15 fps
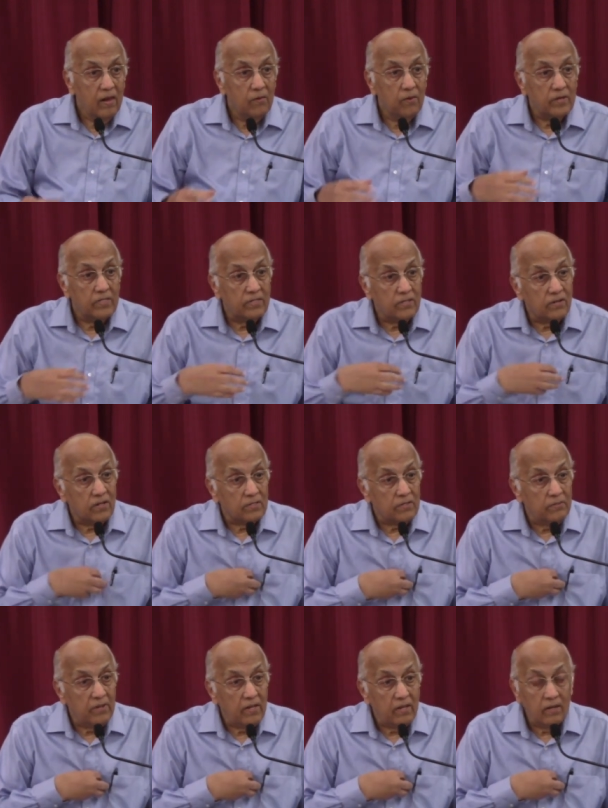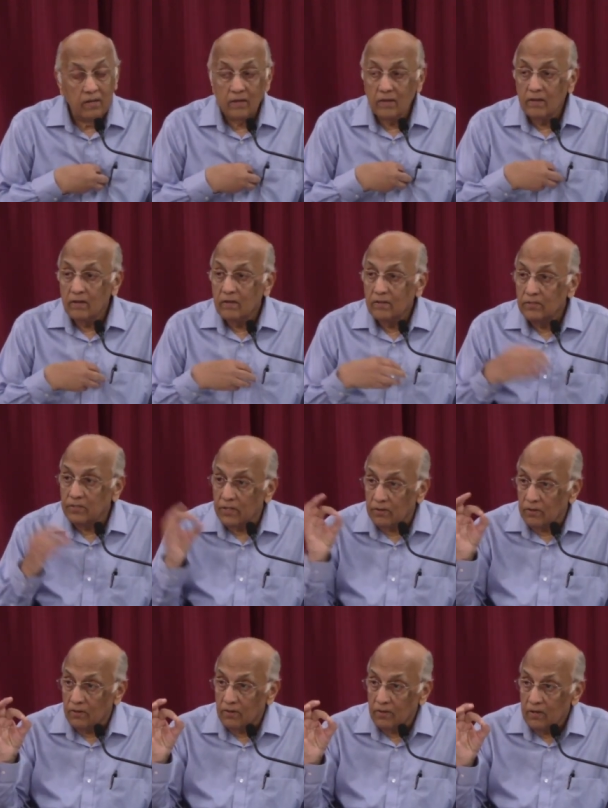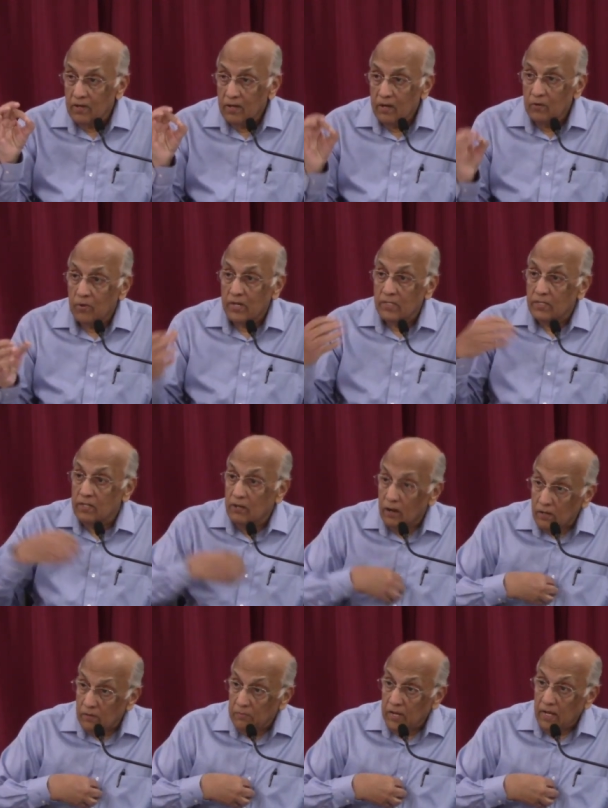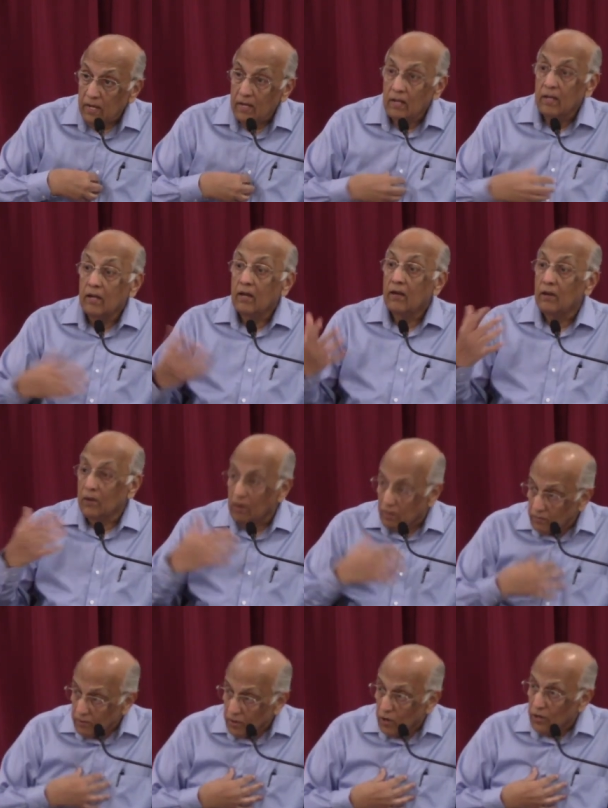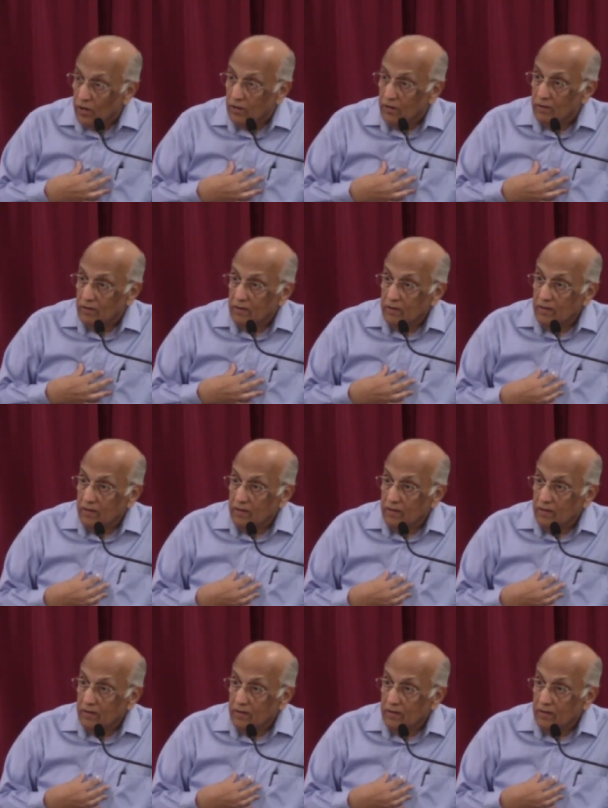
What does it cost me? Zero. What has it got me? A lot of honor.